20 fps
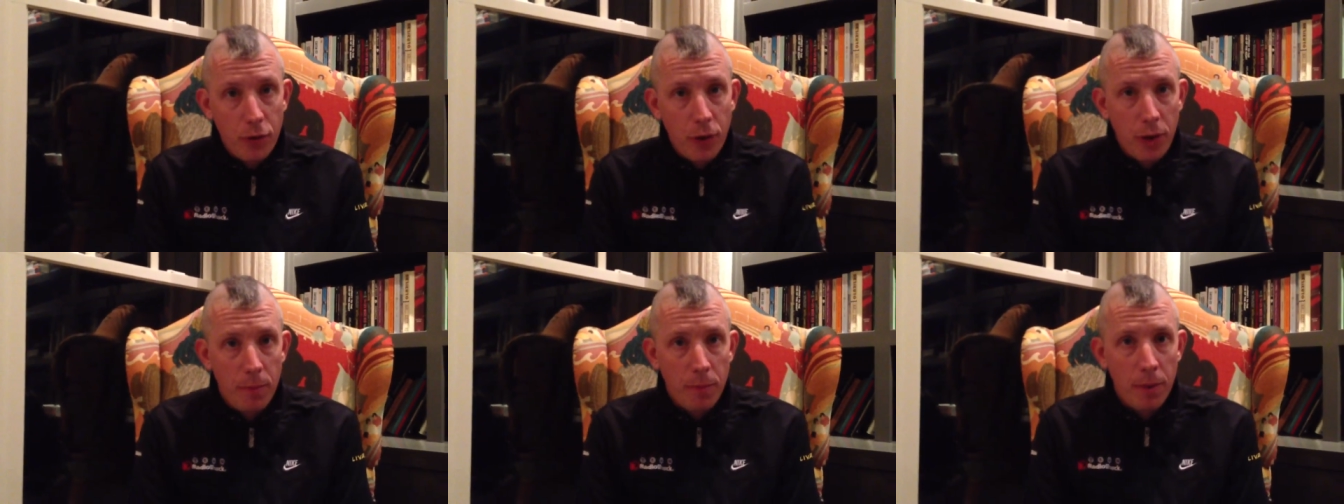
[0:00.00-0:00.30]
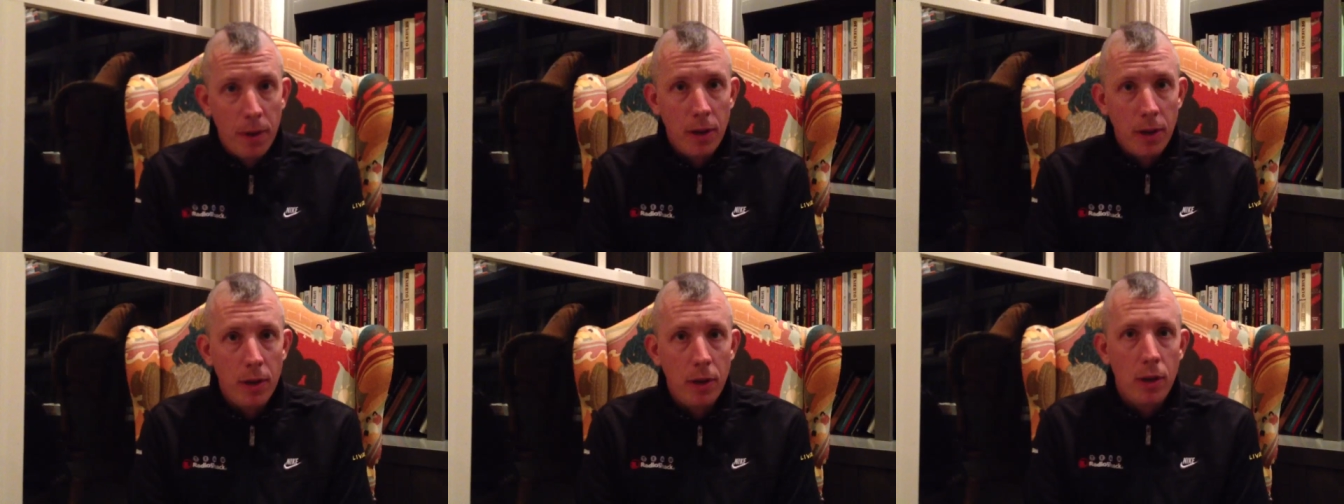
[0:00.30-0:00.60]

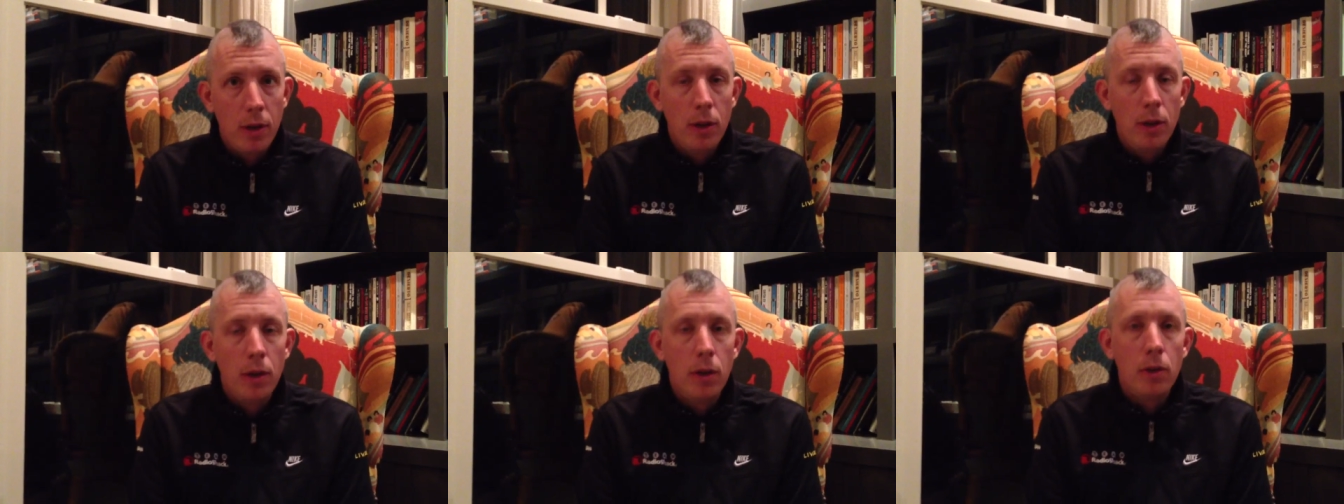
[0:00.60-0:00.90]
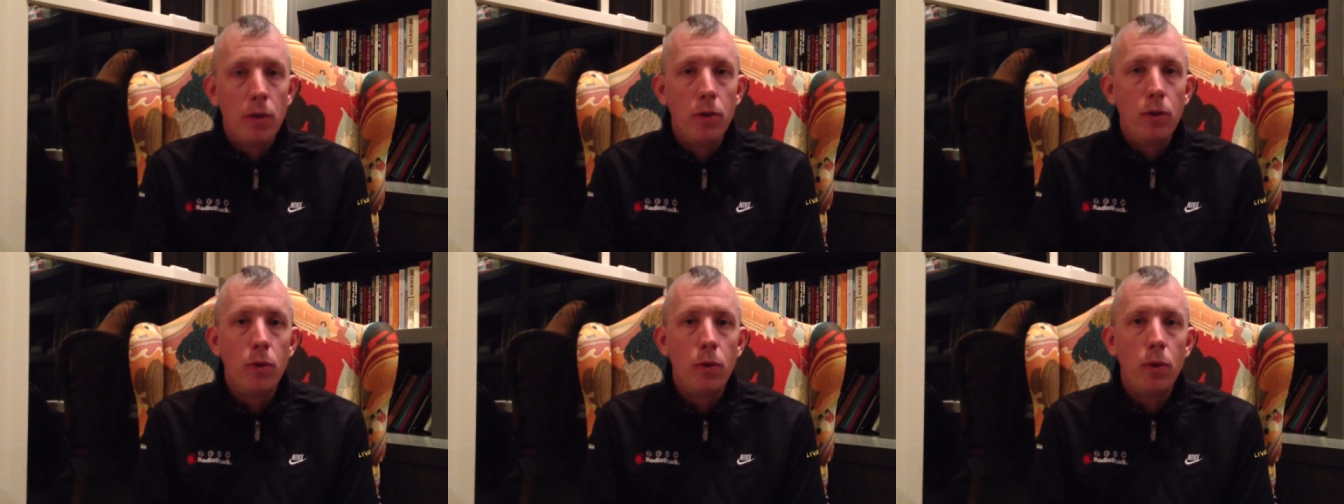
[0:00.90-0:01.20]
treatment,
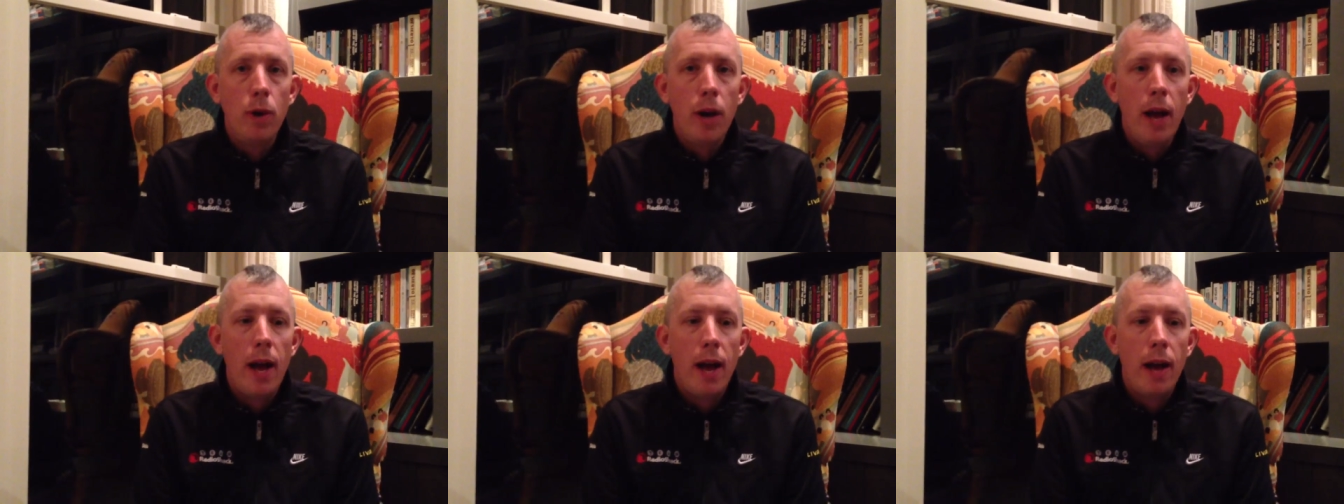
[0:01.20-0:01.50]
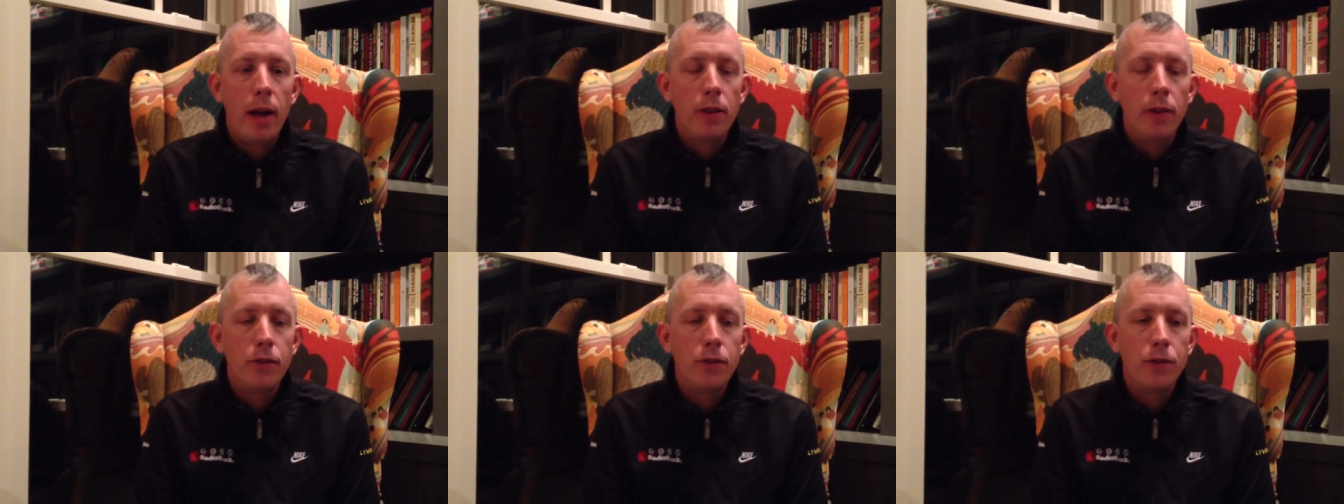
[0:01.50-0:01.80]
who
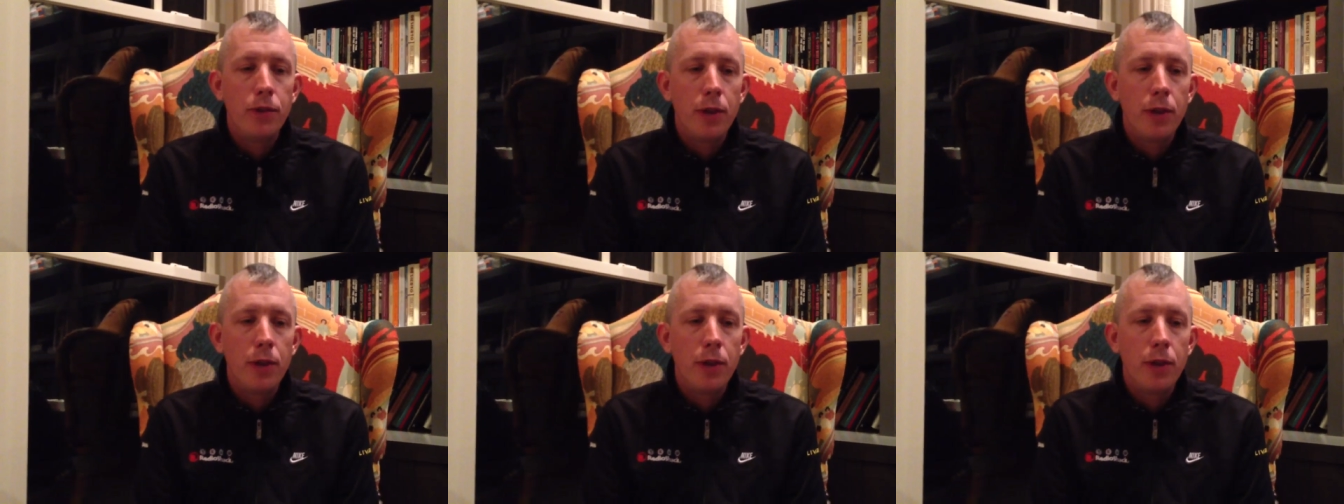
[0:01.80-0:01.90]
has